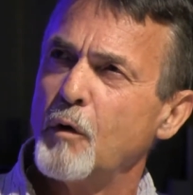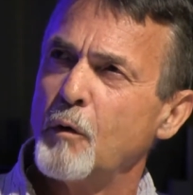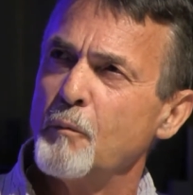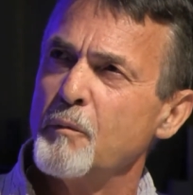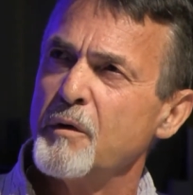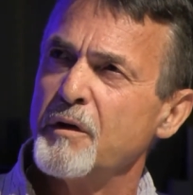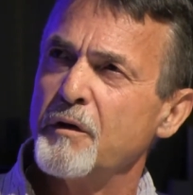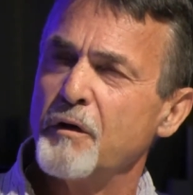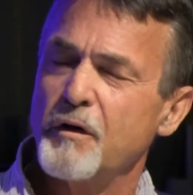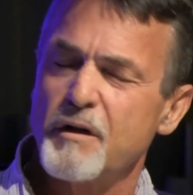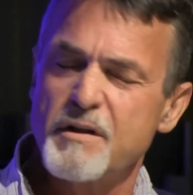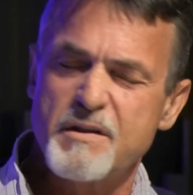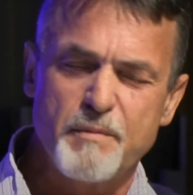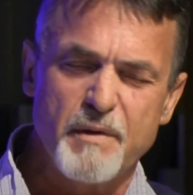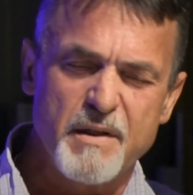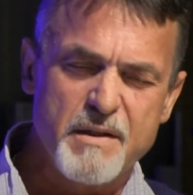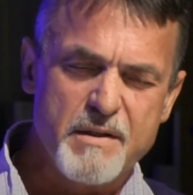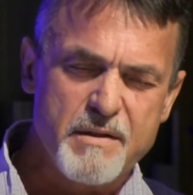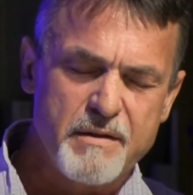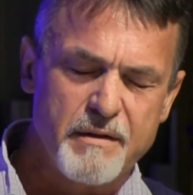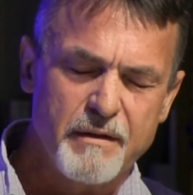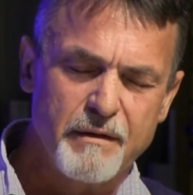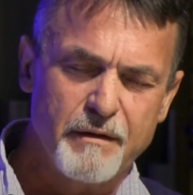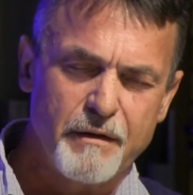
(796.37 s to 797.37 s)
Mom had asked
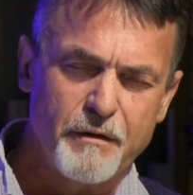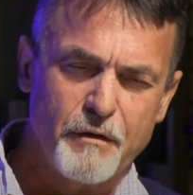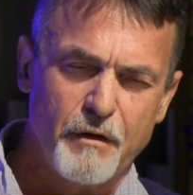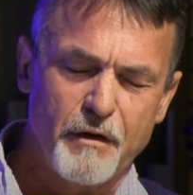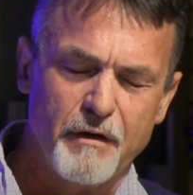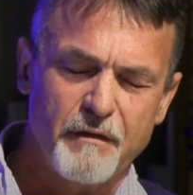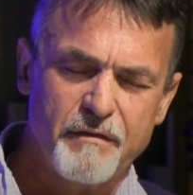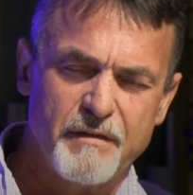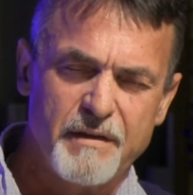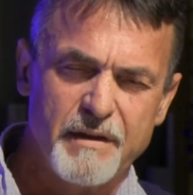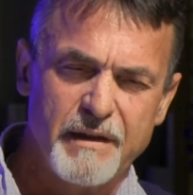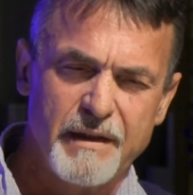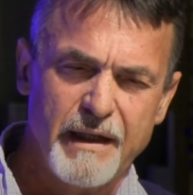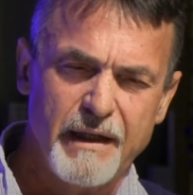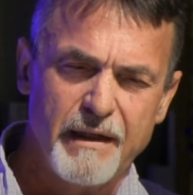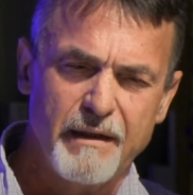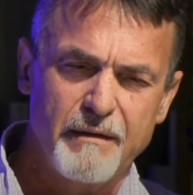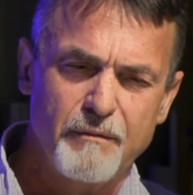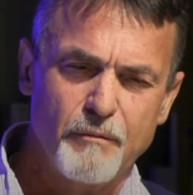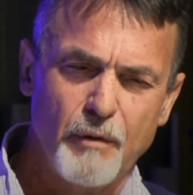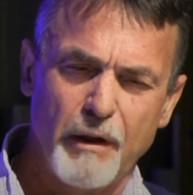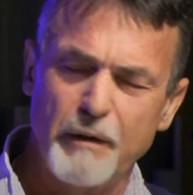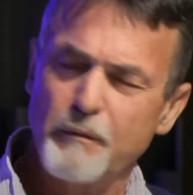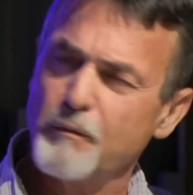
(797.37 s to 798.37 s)
us to look after
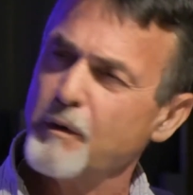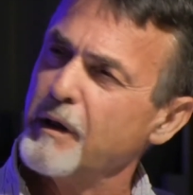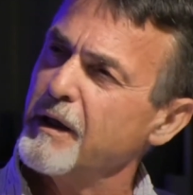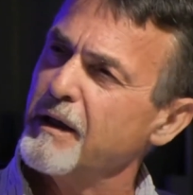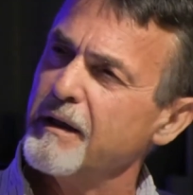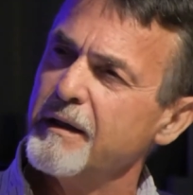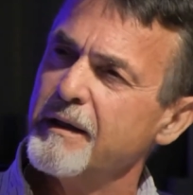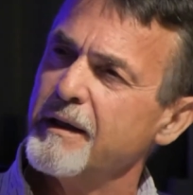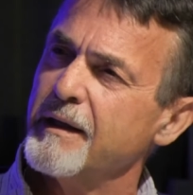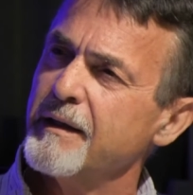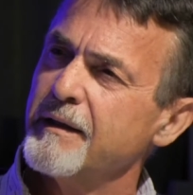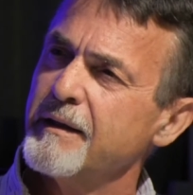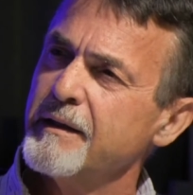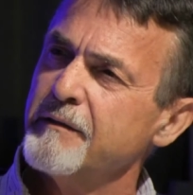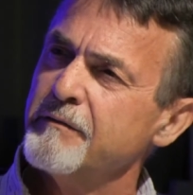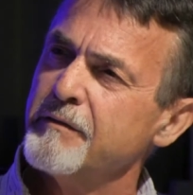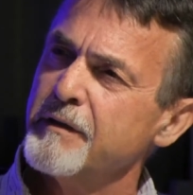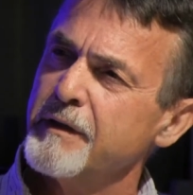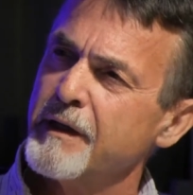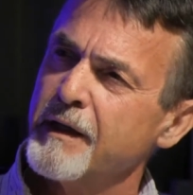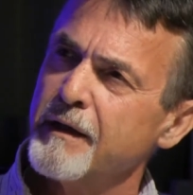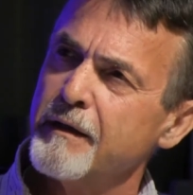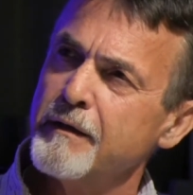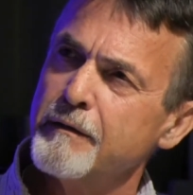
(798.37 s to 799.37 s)
Dad one way or the other,
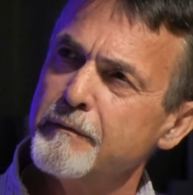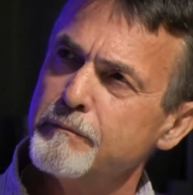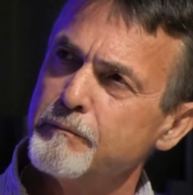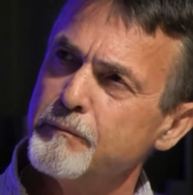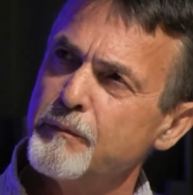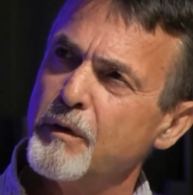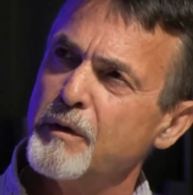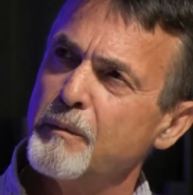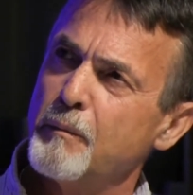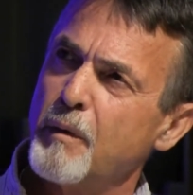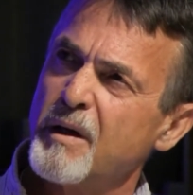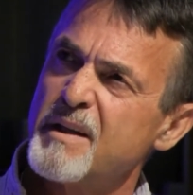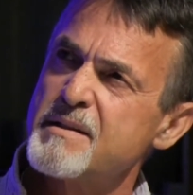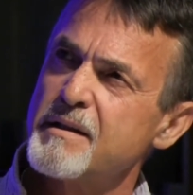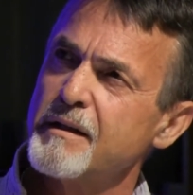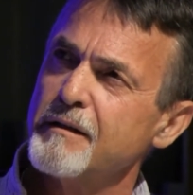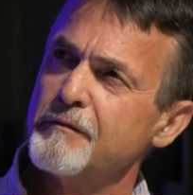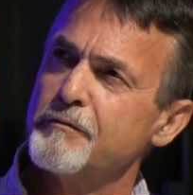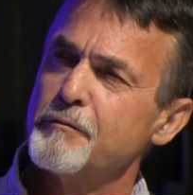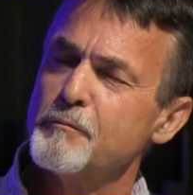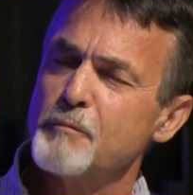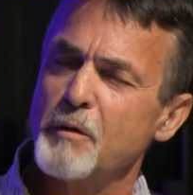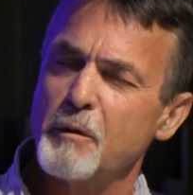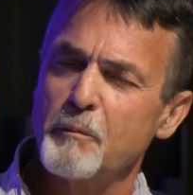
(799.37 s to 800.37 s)
even though
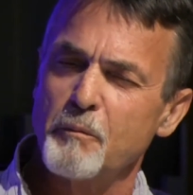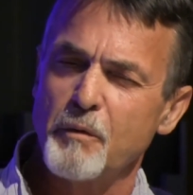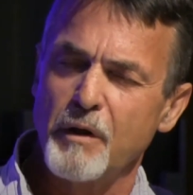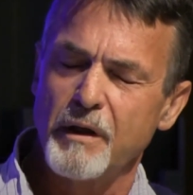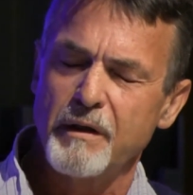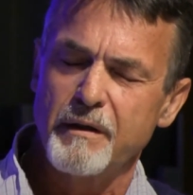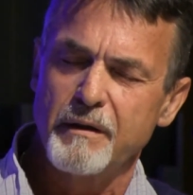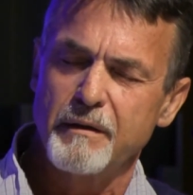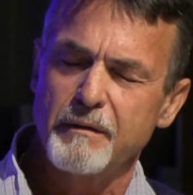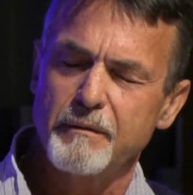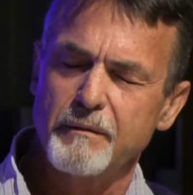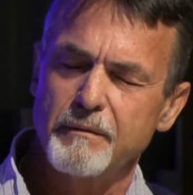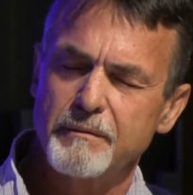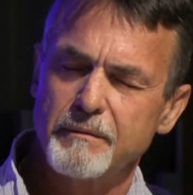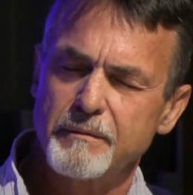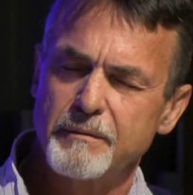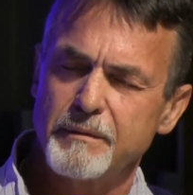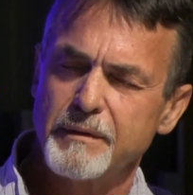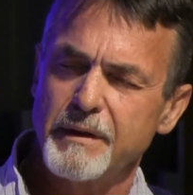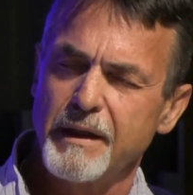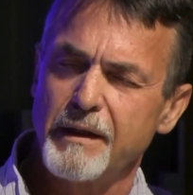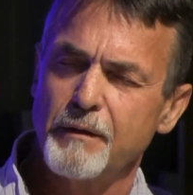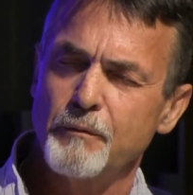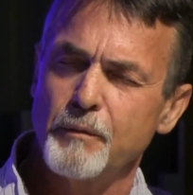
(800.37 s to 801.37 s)
myself and my brother,
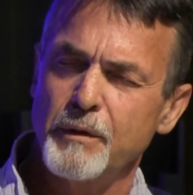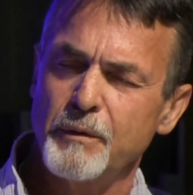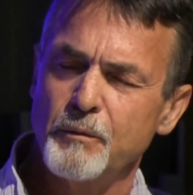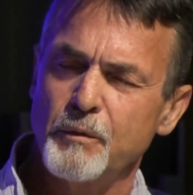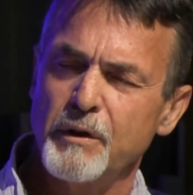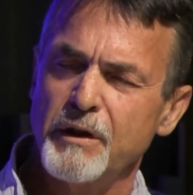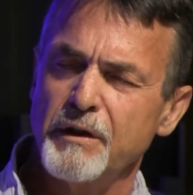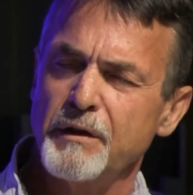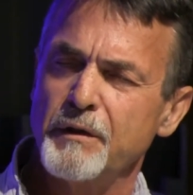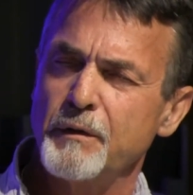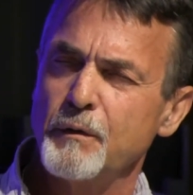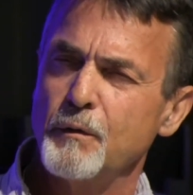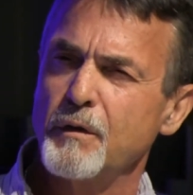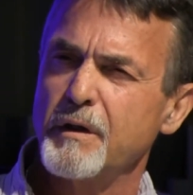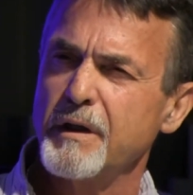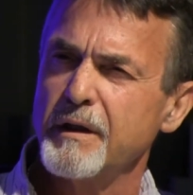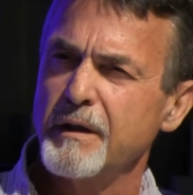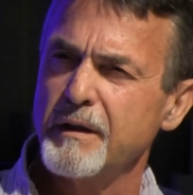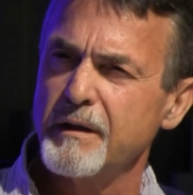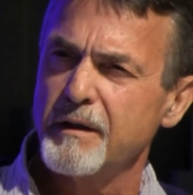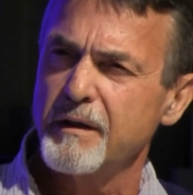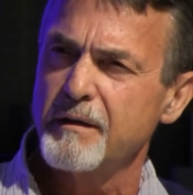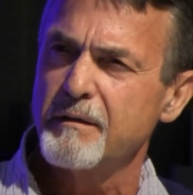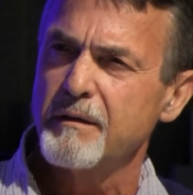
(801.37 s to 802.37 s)
we weren't
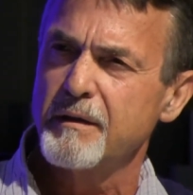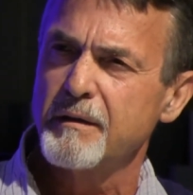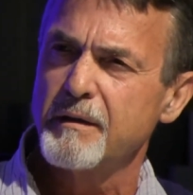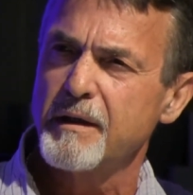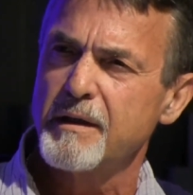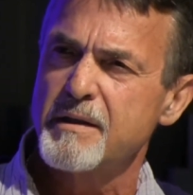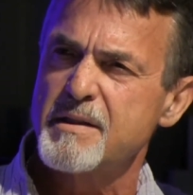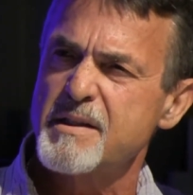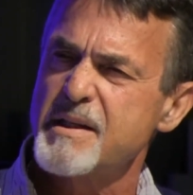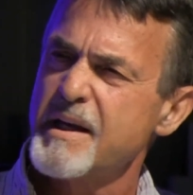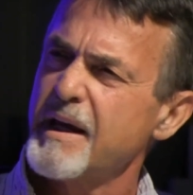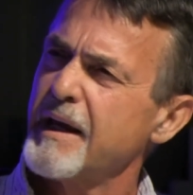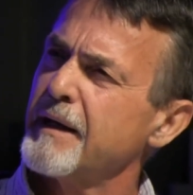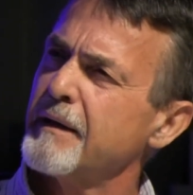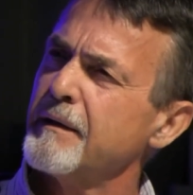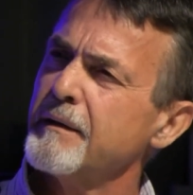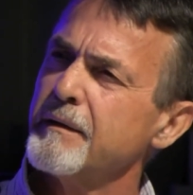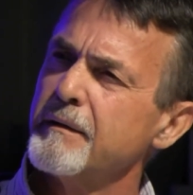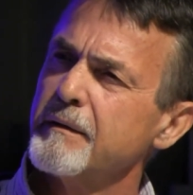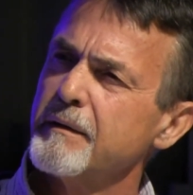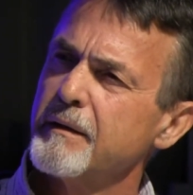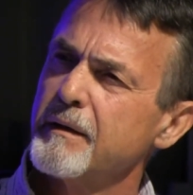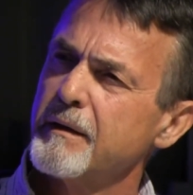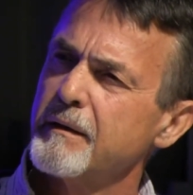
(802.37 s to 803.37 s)
talking, and it
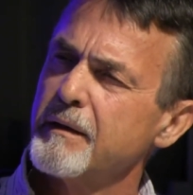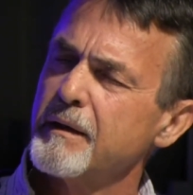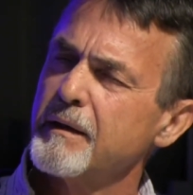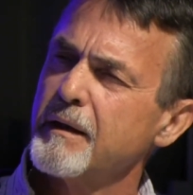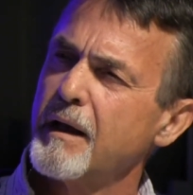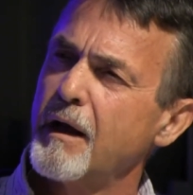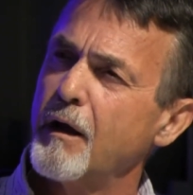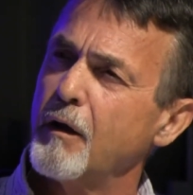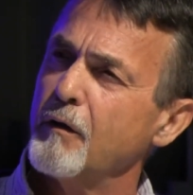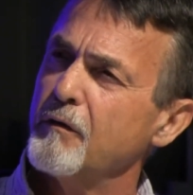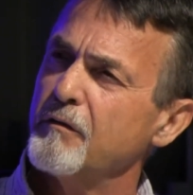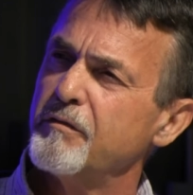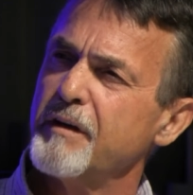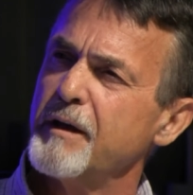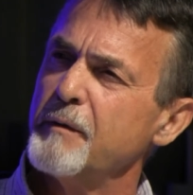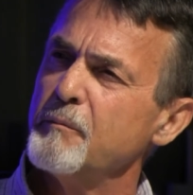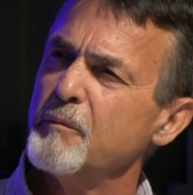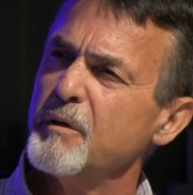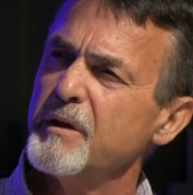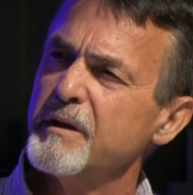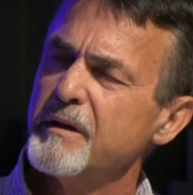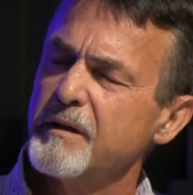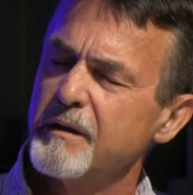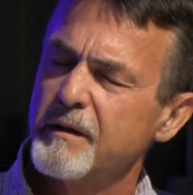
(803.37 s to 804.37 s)
saddened our whole
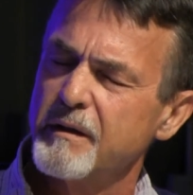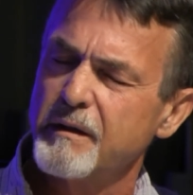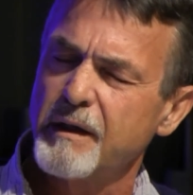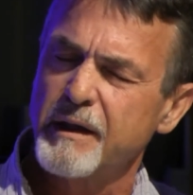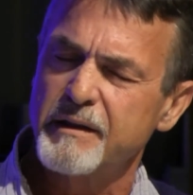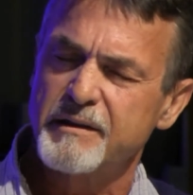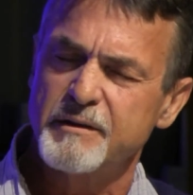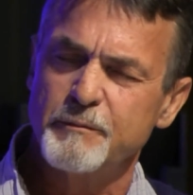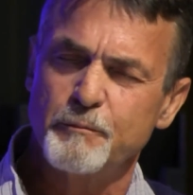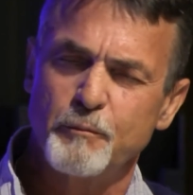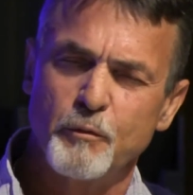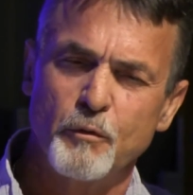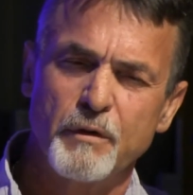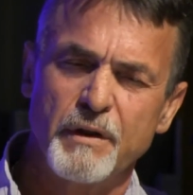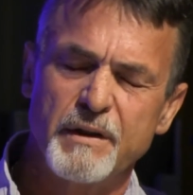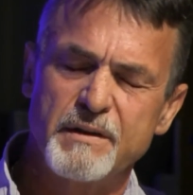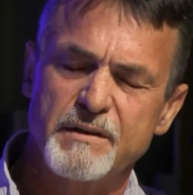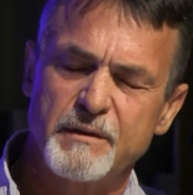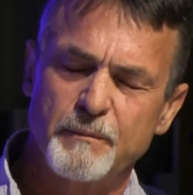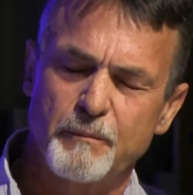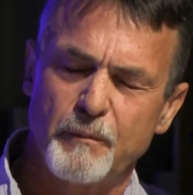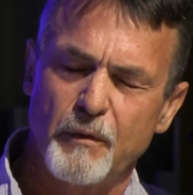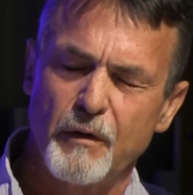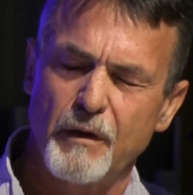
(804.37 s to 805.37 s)
family. It actually
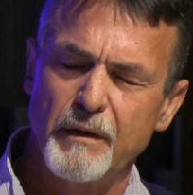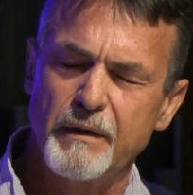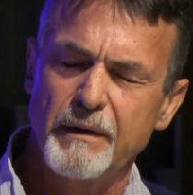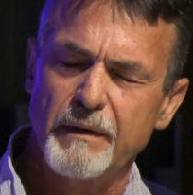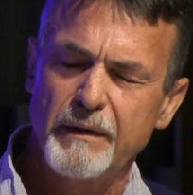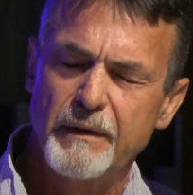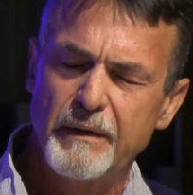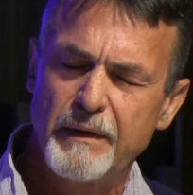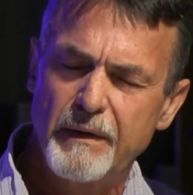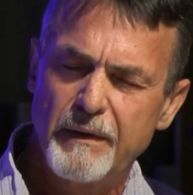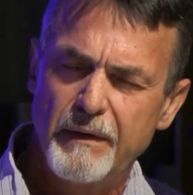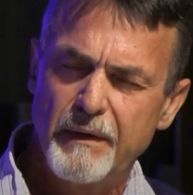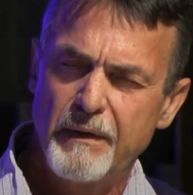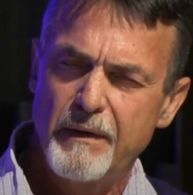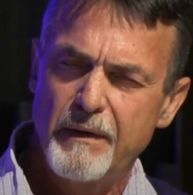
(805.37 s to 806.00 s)
pulled us apart.